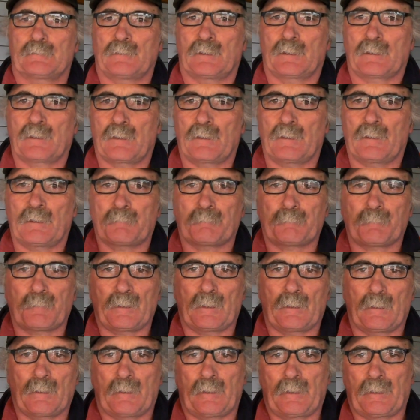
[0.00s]
Not only for
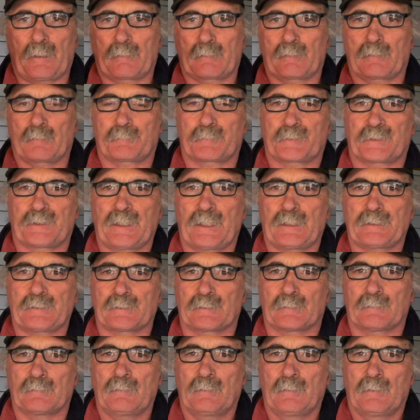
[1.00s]
your hearing
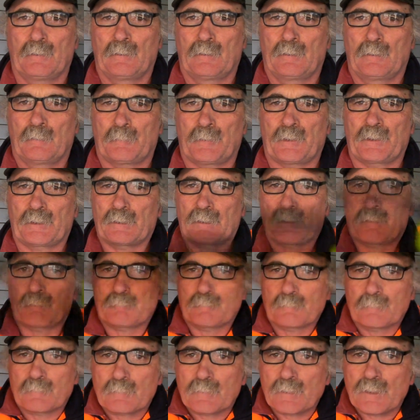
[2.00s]
protection,
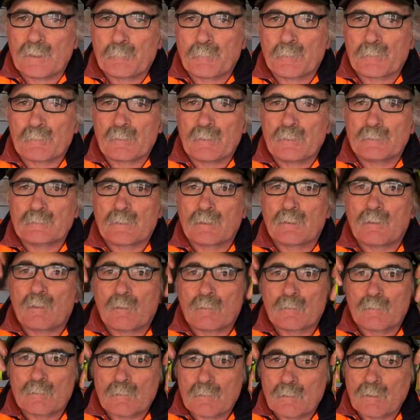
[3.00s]
but when you put these
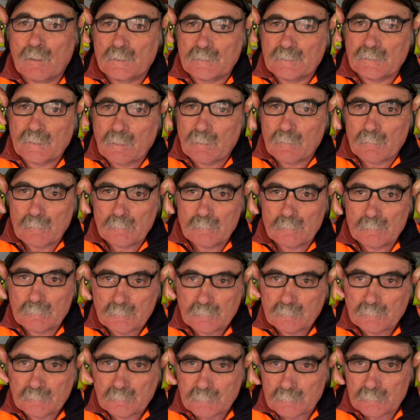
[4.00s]
on, like so,
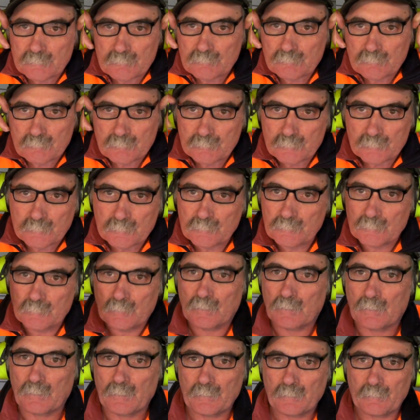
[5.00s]

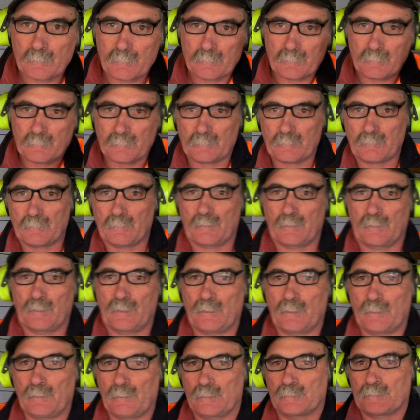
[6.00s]
right, and
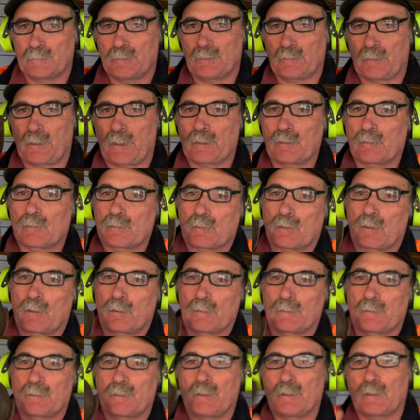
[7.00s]
then you're using your angle
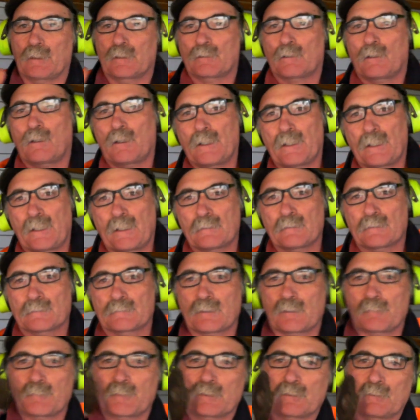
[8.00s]
grinder and you're grinding under
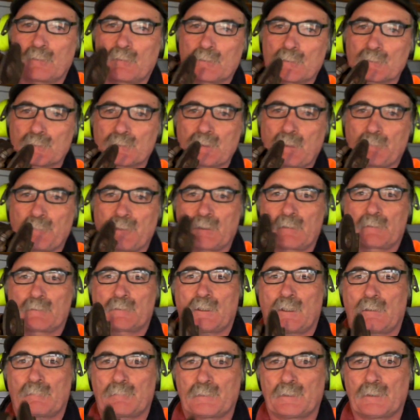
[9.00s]
something or something on
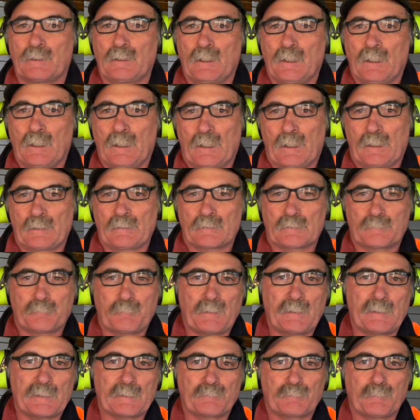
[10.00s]
top of it, and the
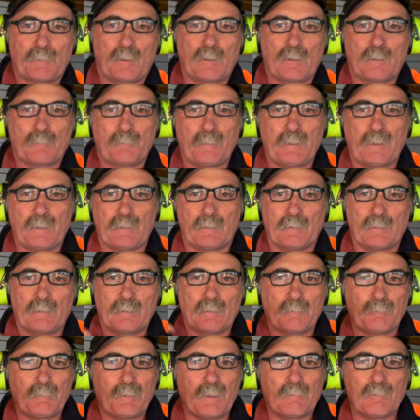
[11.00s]
sparks fly off here,
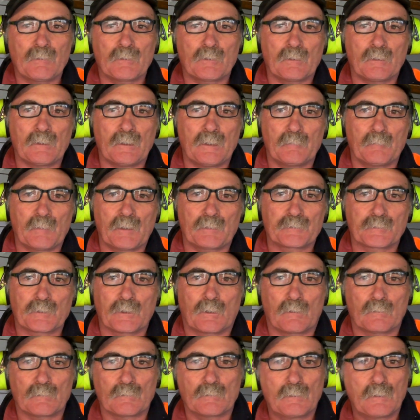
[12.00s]
if you haven't got earmuffs
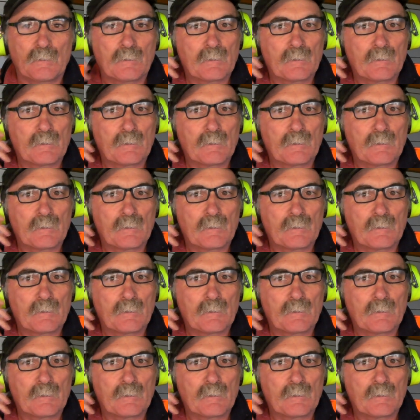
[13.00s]
on,